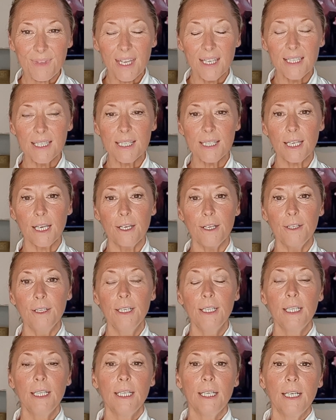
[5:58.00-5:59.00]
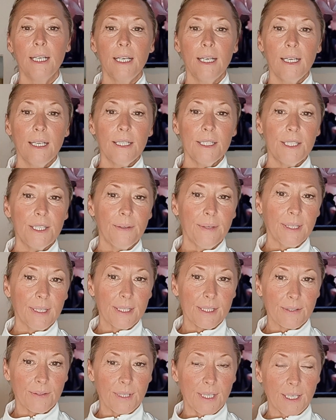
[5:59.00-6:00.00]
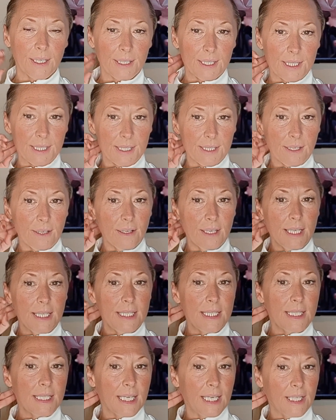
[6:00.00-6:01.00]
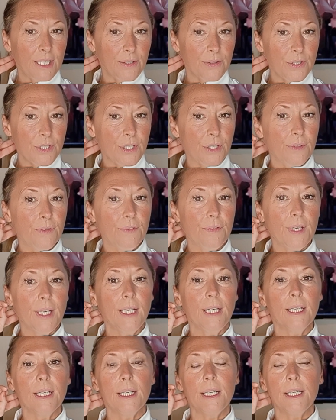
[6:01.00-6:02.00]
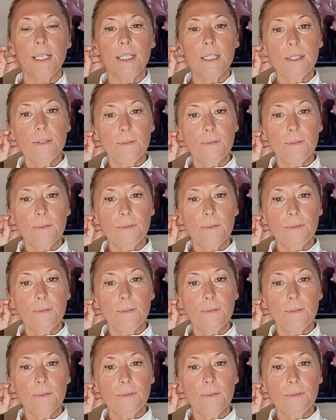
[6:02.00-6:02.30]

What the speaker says: So doing this on the other side, take your 2 fingers,